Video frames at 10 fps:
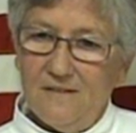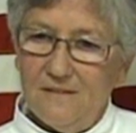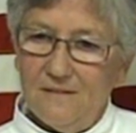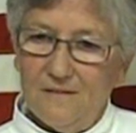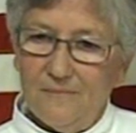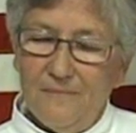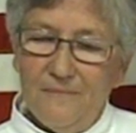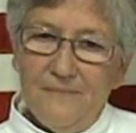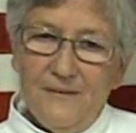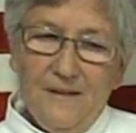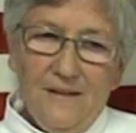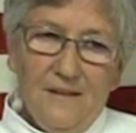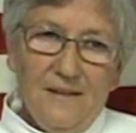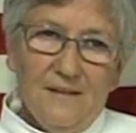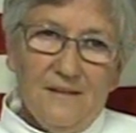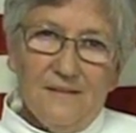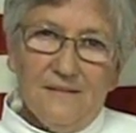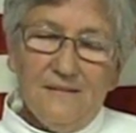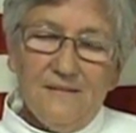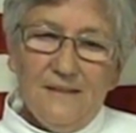uh, uh,